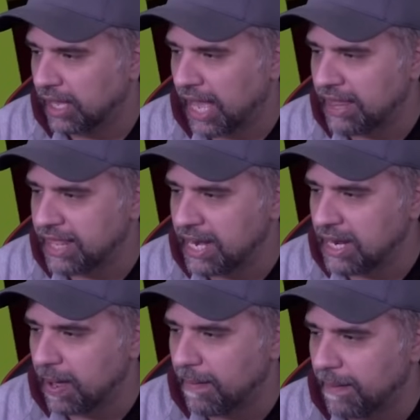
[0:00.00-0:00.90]
And
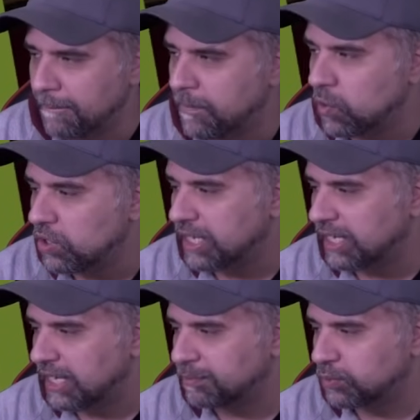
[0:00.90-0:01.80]
then
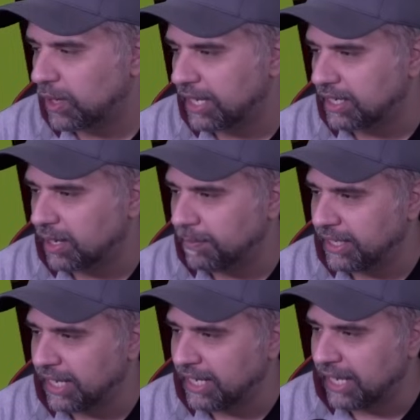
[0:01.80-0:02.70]
Morgan Gibbs-White
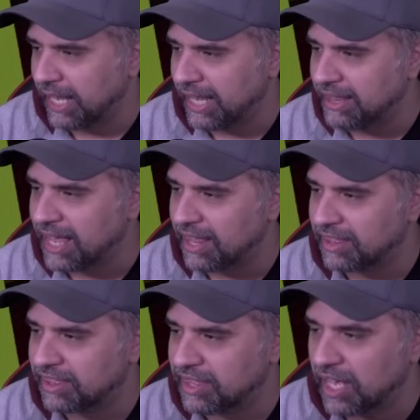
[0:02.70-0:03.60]
coming in that
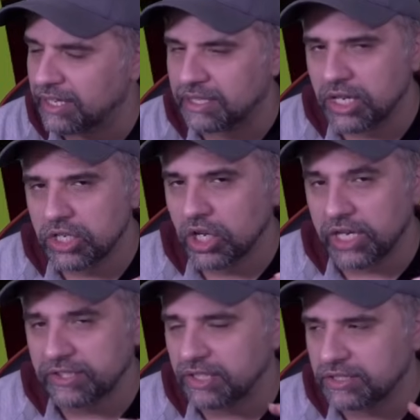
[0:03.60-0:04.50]
third,
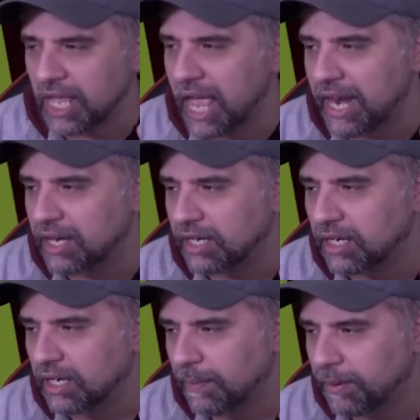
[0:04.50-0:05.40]
not as a 10,
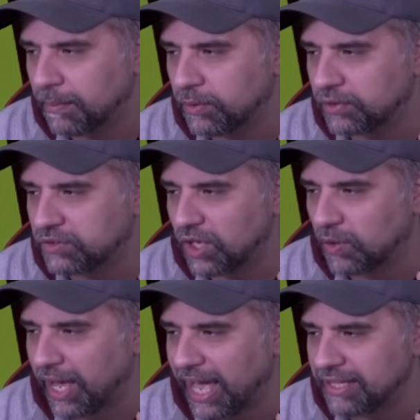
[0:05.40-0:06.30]
but more
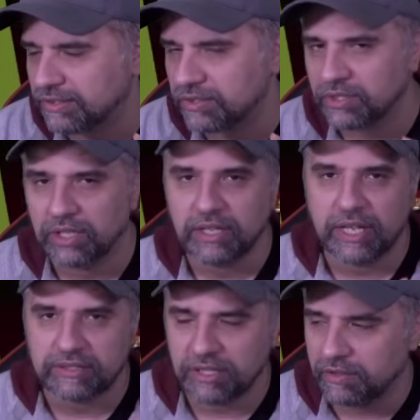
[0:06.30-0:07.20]
so as
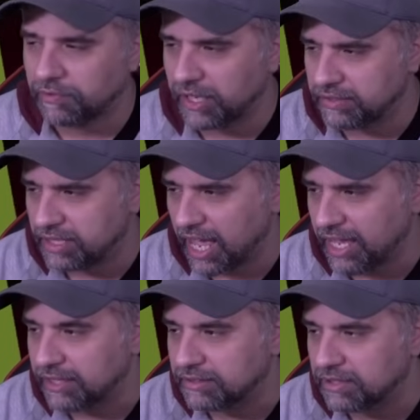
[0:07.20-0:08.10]
an advanced
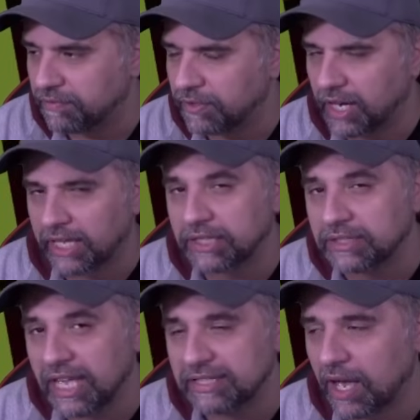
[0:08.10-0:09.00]
8, if you like, because
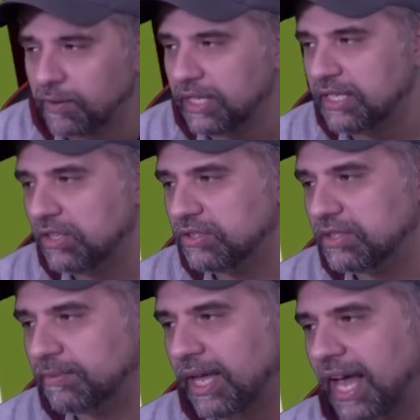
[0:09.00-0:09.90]
that's how he used
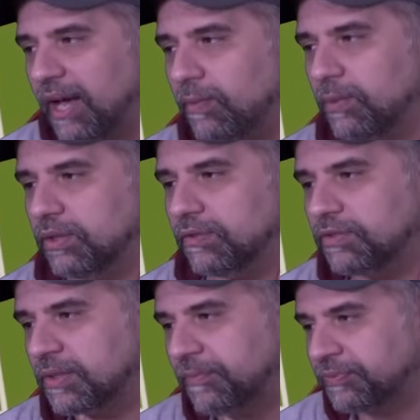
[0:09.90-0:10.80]
him at Wolves.